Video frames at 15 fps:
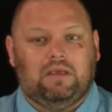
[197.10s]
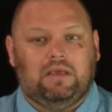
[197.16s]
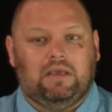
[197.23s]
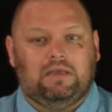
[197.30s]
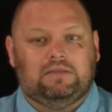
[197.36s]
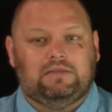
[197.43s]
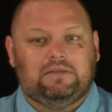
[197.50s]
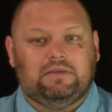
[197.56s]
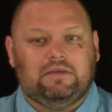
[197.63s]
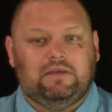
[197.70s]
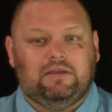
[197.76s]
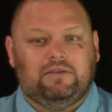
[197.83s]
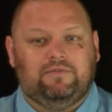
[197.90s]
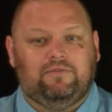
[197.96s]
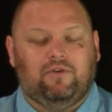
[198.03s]
It's
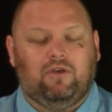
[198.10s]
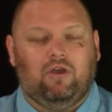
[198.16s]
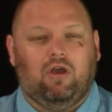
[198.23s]
very